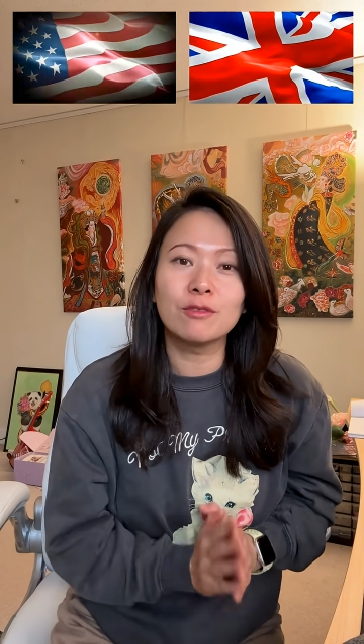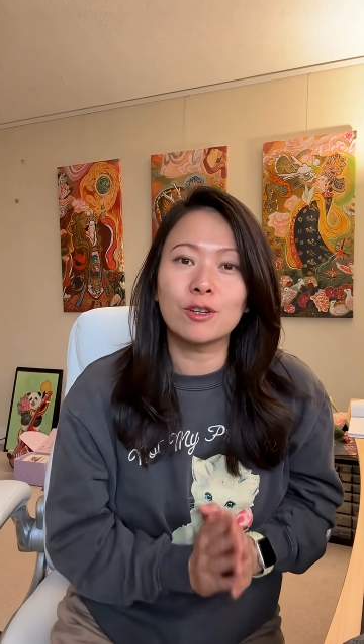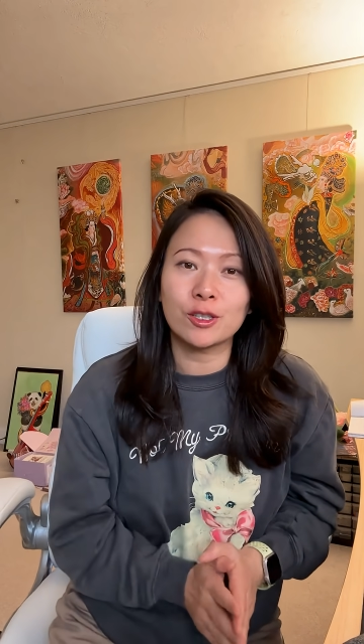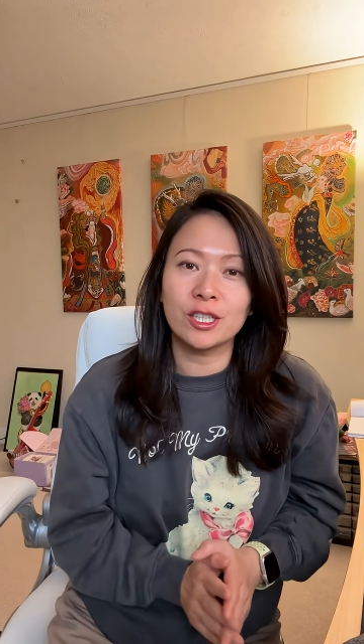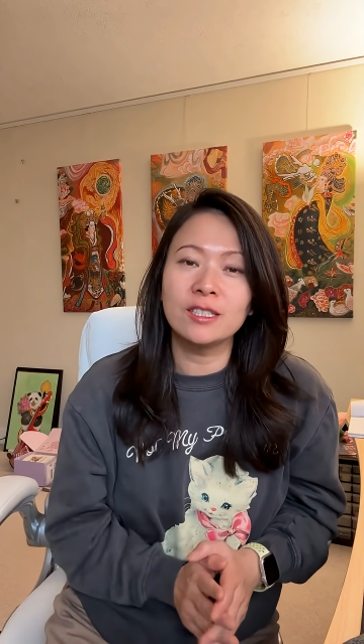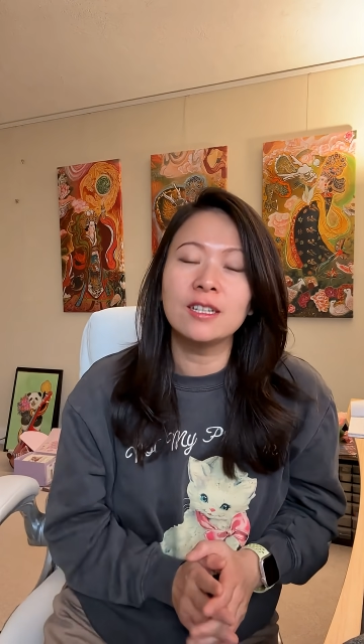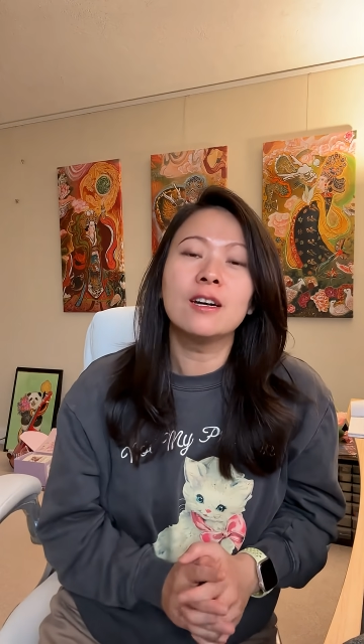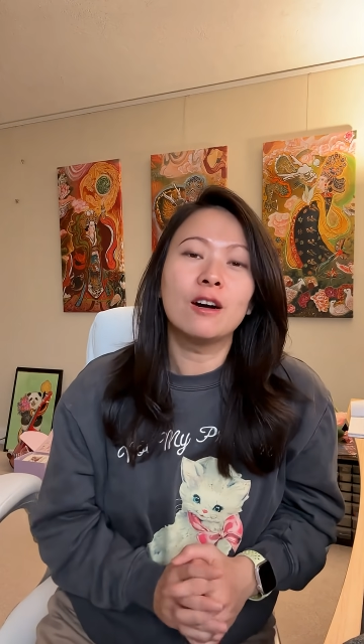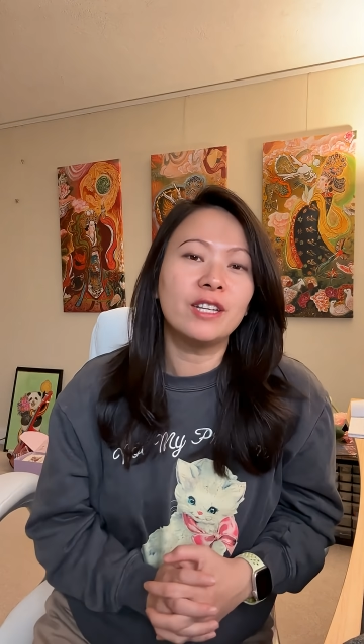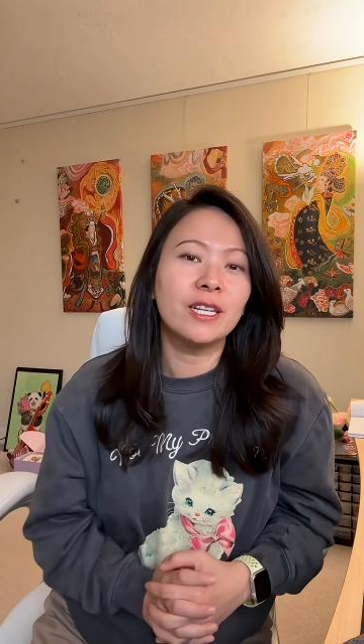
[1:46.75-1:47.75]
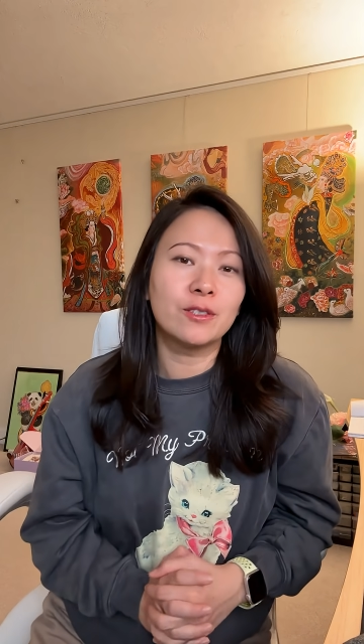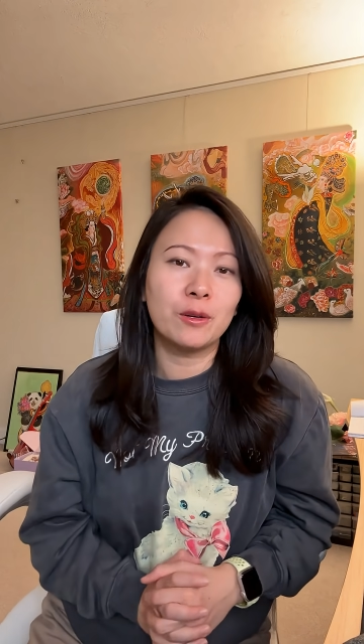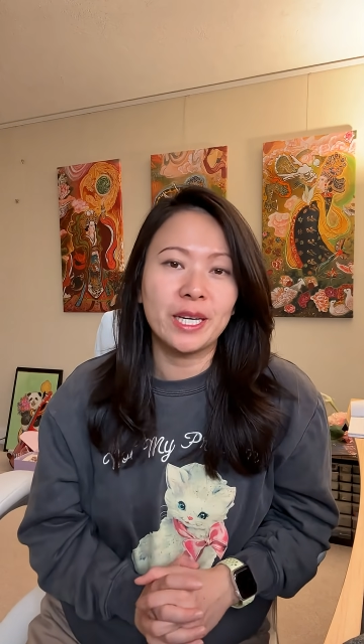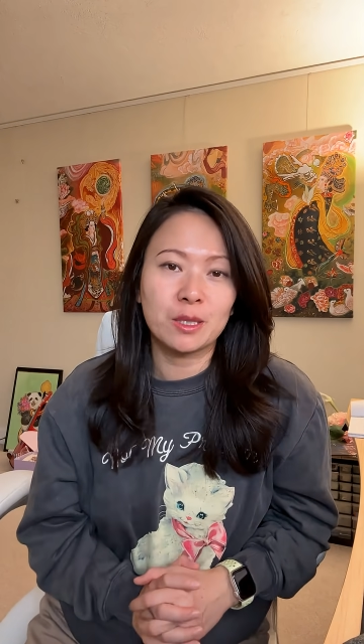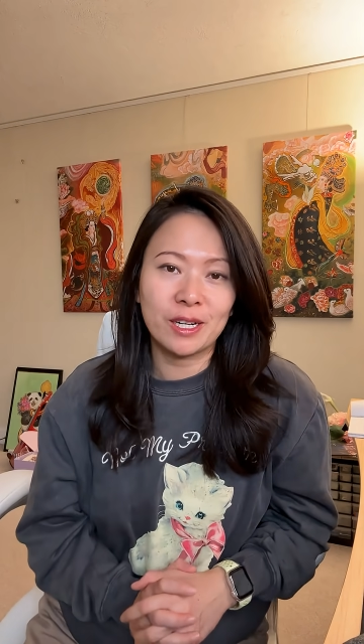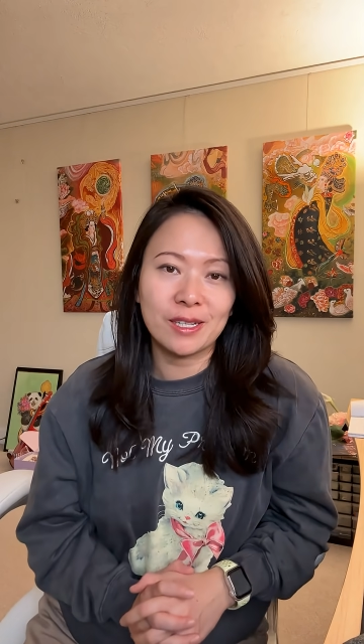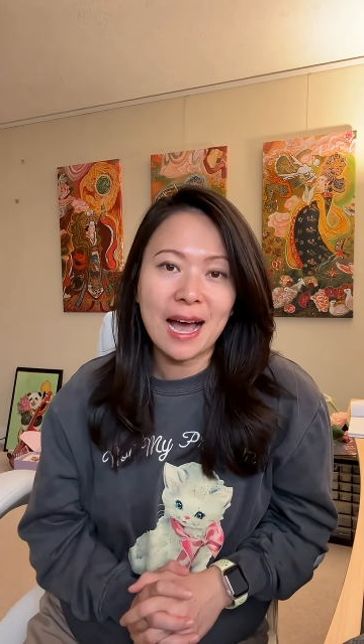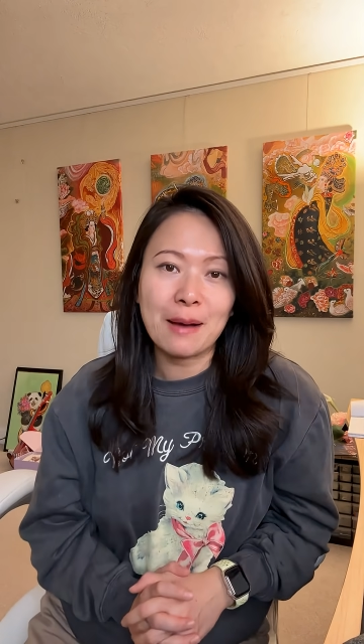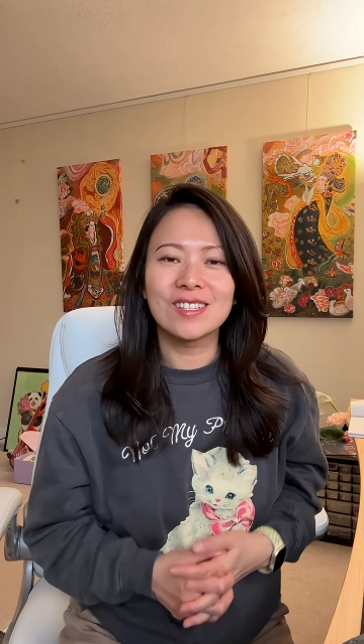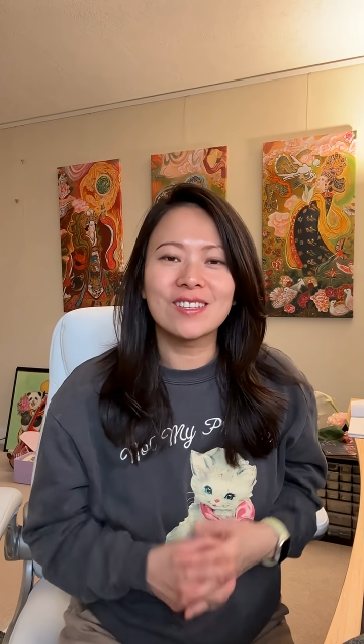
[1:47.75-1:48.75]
version of the Adobe Express app.